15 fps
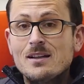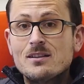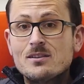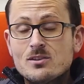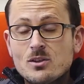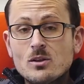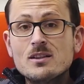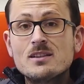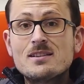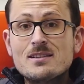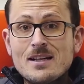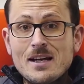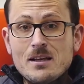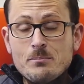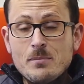Solid
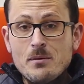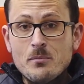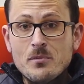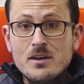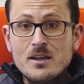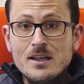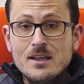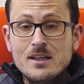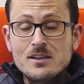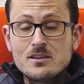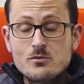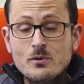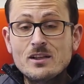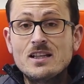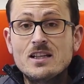state memory
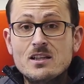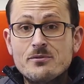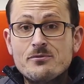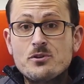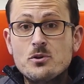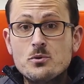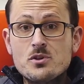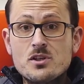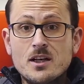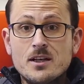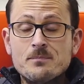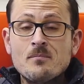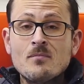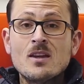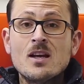is really the future.